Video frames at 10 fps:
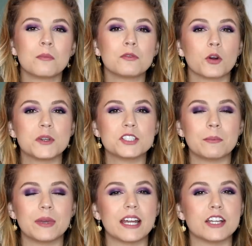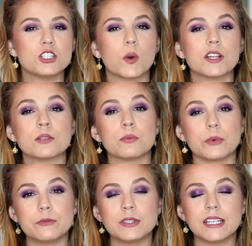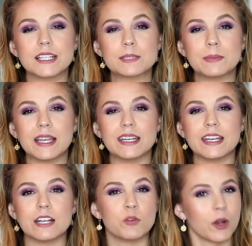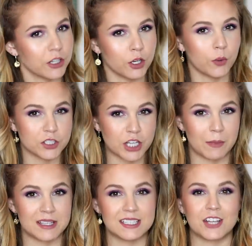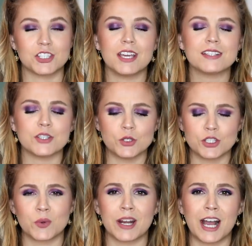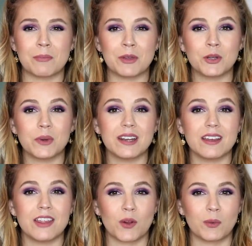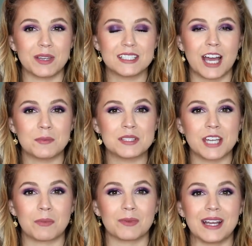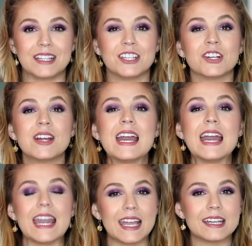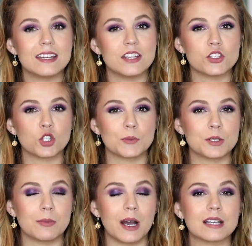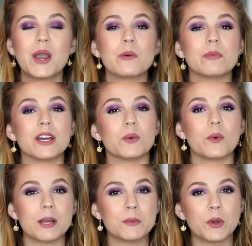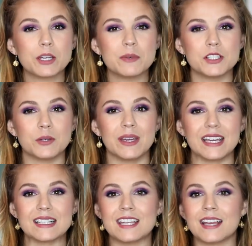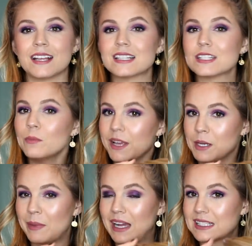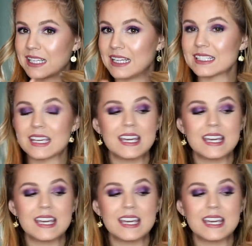Before we jump in, I do want to briefly explain it. If you already know what a Shop My Stash is and you just want to hop into it, there will be a timestamp right here and in the description box. But what I'm going to be doing is taking this little makeup basket.